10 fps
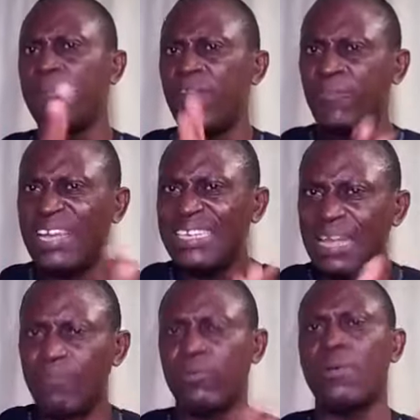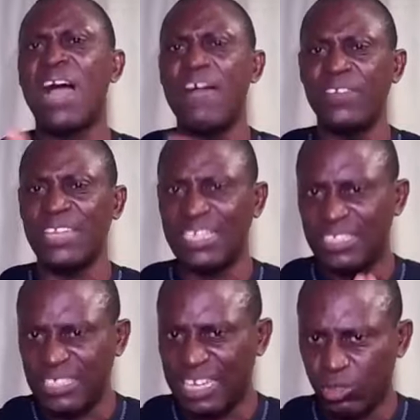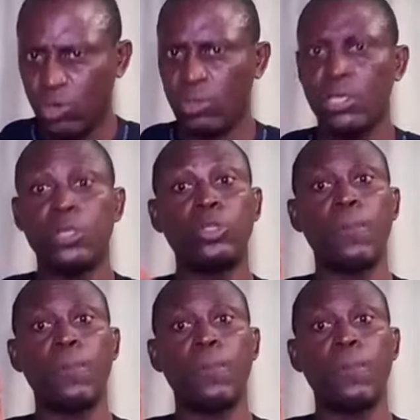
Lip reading: prevent them from having that disease at all.